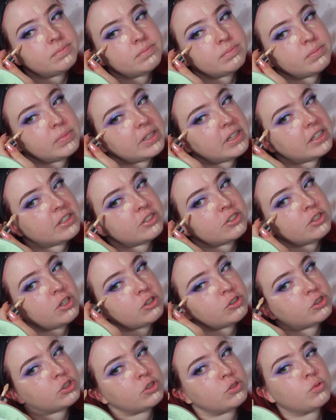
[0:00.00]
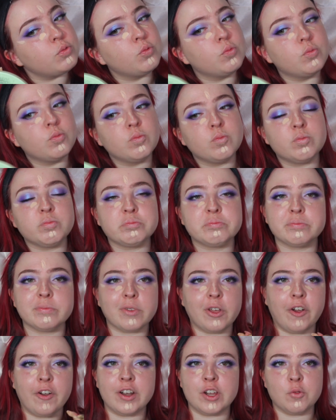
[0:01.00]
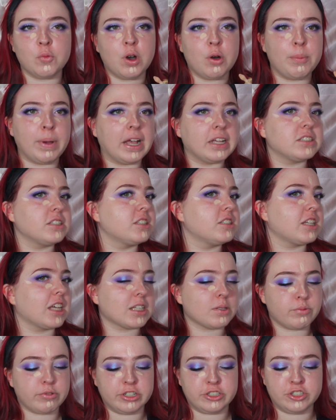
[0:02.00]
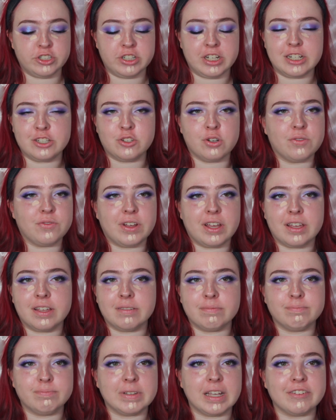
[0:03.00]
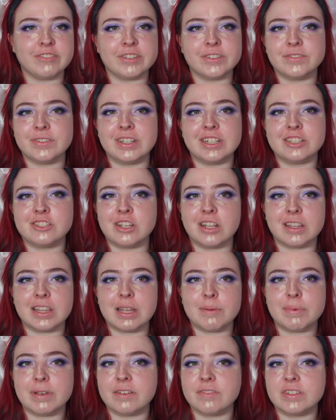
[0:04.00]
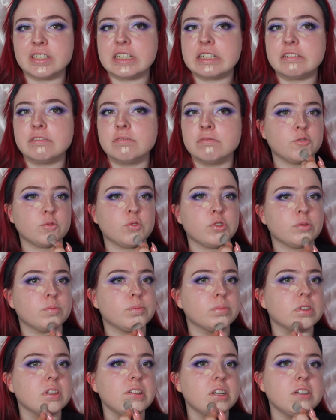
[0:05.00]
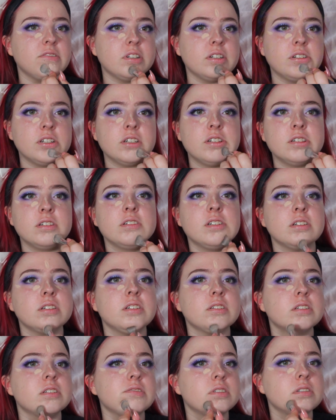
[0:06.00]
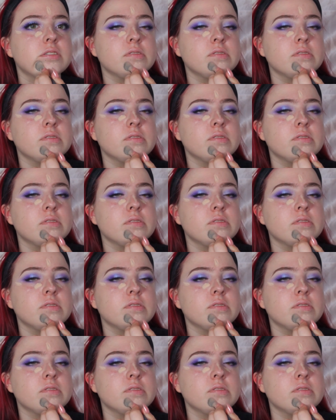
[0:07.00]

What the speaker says: But this is also already well past its expiration date, so if I get rid of it, it's not that big of a deal. We're blending.